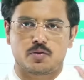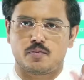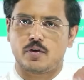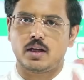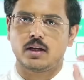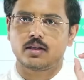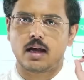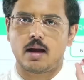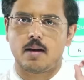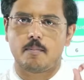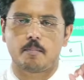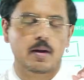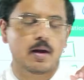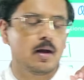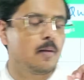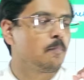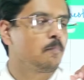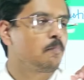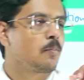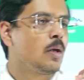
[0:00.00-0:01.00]
For
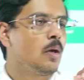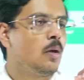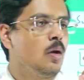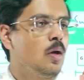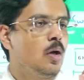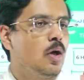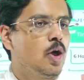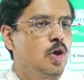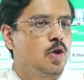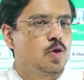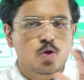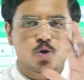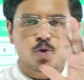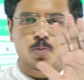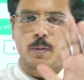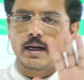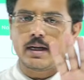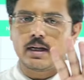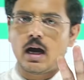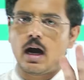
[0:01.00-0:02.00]
example, you
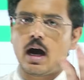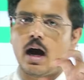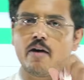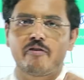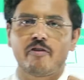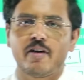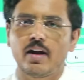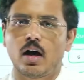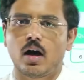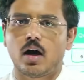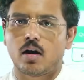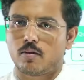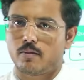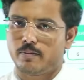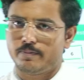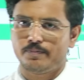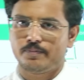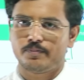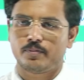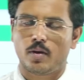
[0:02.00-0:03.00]
spent half an hour
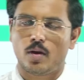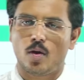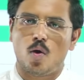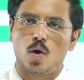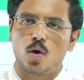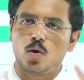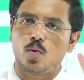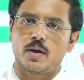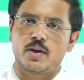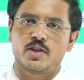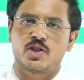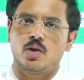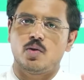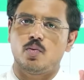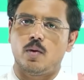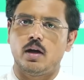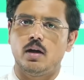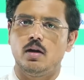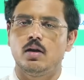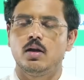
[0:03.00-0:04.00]
on question
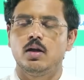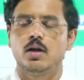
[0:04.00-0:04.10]
1,